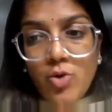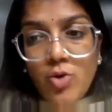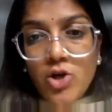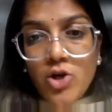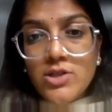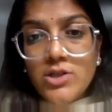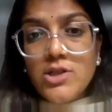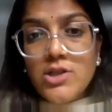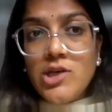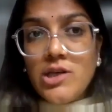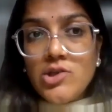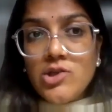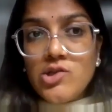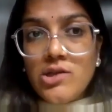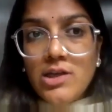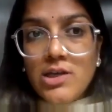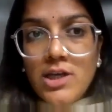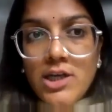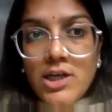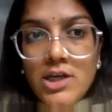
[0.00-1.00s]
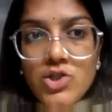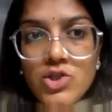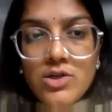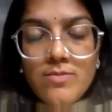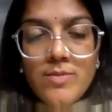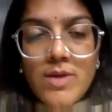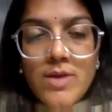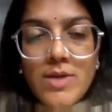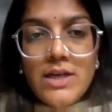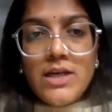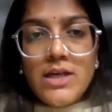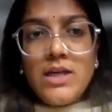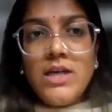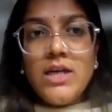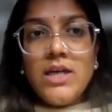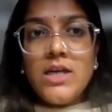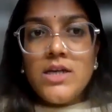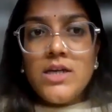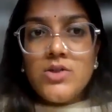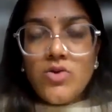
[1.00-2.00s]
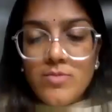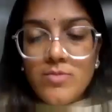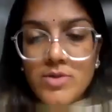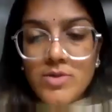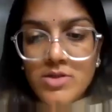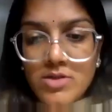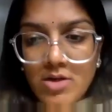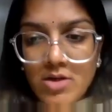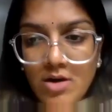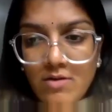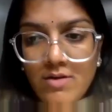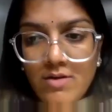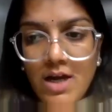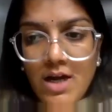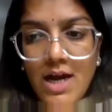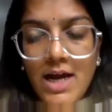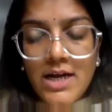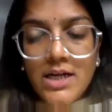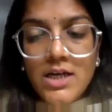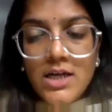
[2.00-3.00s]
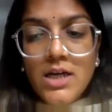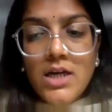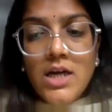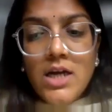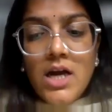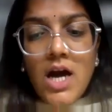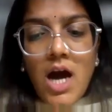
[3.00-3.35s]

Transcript: or the change in leadership that India has observed, and